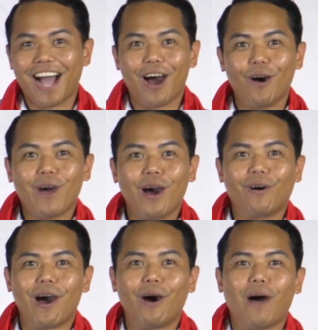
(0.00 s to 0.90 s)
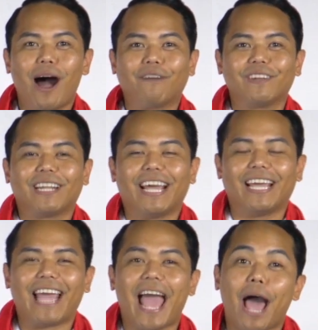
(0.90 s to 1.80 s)
Ho, ho, ho,
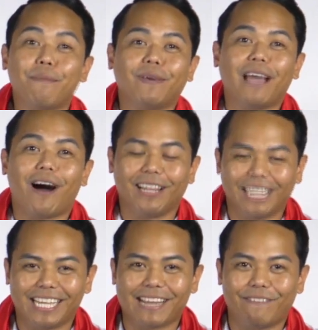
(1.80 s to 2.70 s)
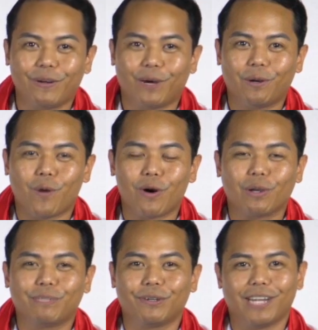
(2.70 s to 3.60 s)
holiday. Happy holidays, everyone.
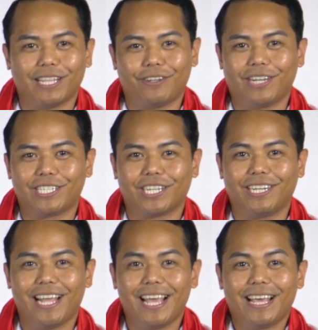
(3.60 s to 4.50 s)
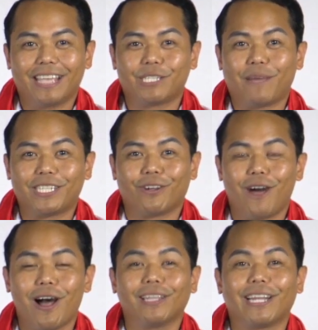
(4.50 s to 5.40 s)
Welcome to another edition, a special
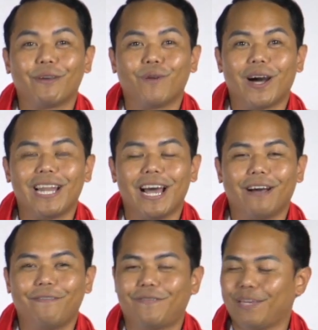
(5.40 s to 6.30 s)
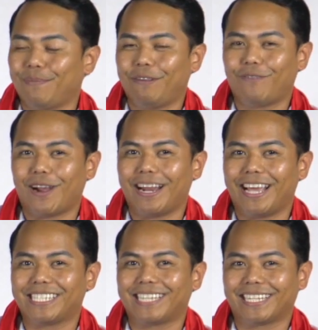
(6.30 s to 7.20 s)
holiday one of Feed Me
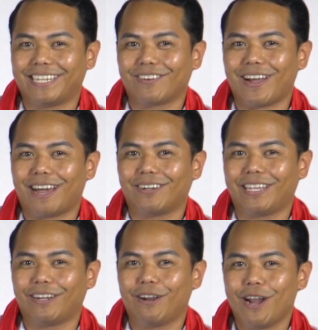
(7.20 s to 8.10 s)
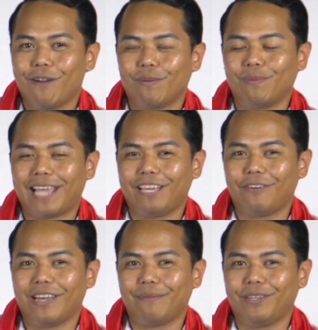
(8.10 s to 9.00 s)
Fridays. Nick Delgado here from the
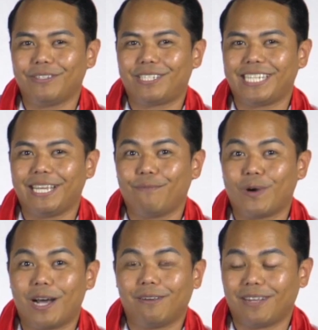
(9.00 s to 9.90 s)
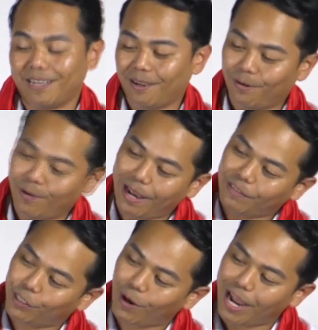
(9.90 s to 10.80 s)
KUAM News team. Well, we have
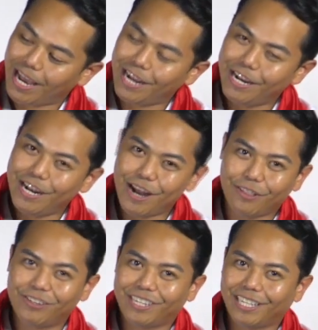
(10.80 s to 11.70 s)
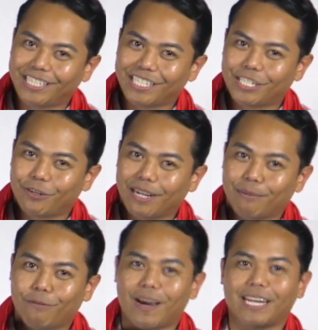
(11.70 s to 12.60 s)
to try another delicious drink
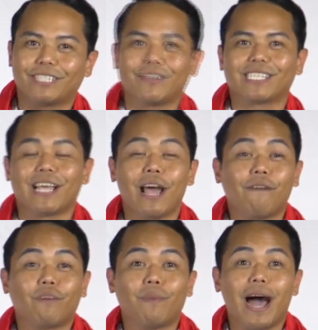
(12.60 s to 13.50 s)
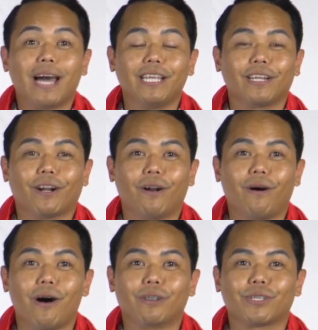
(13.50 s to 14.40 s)
provided to us from Island Girl.
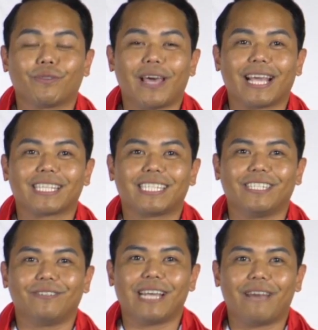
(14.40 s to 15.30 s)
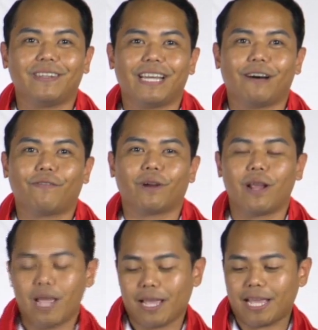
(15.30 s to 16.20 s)
Also, thanks to Devondale for
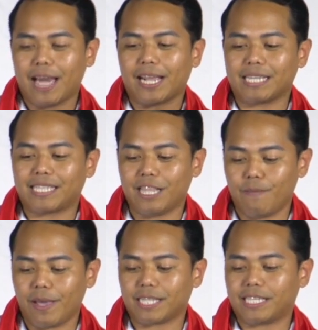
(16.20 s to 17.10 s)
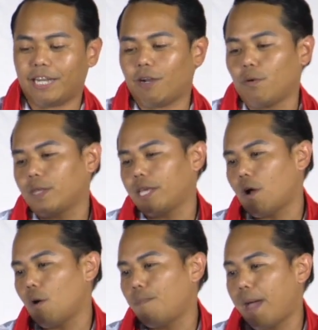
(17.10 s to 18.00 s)
getting us in the mix here with it
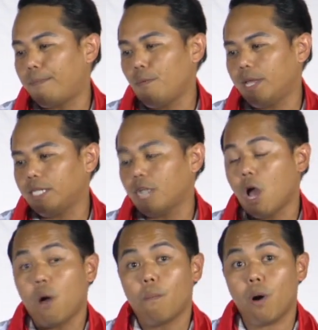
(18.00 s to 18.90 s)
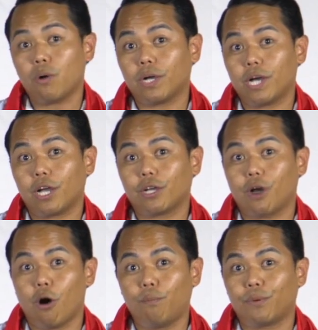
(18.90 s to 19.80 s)
all. Peppermint Mocha
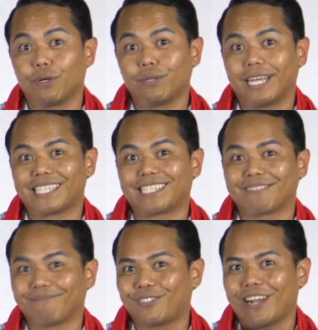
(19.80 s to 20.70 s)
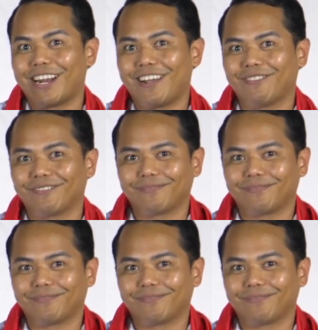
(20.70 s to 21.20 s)
Cold Brew. Let's try it out.